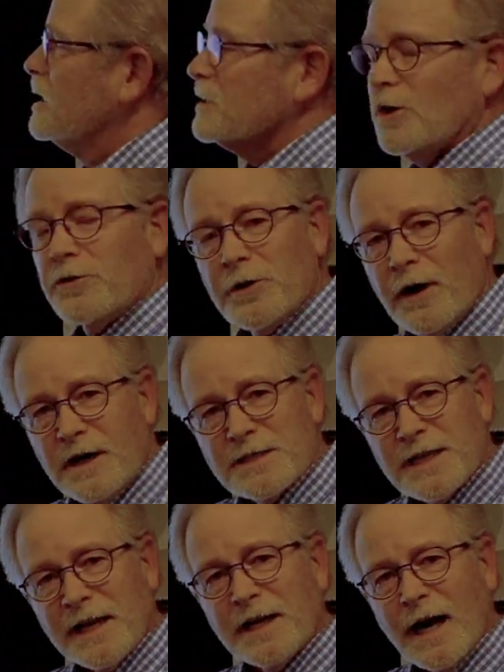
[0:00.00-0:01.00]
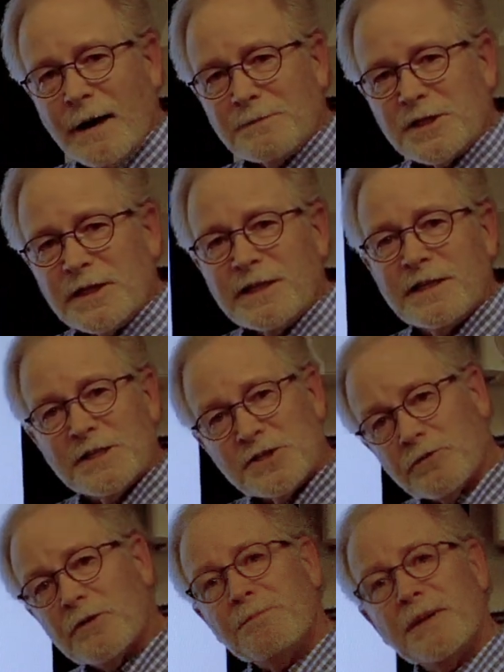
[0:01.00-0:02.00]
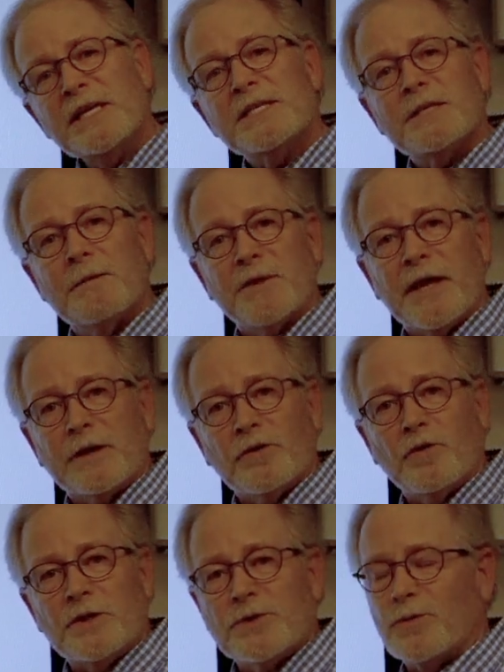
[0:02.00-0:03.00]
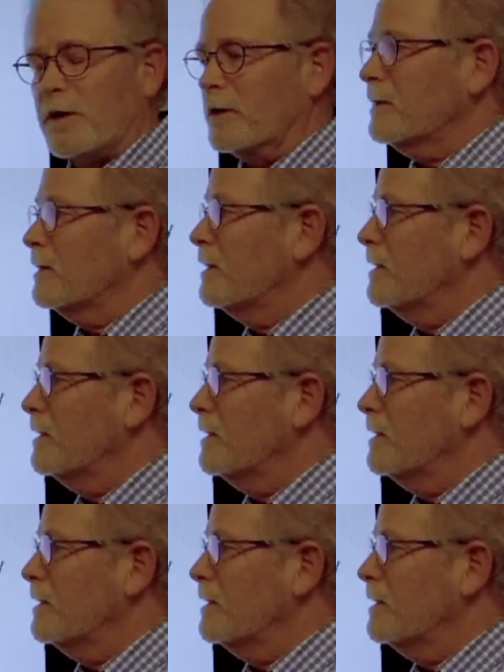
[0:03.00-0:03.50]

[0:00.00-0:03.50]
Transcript: So your second option is to repeat some of that coursework.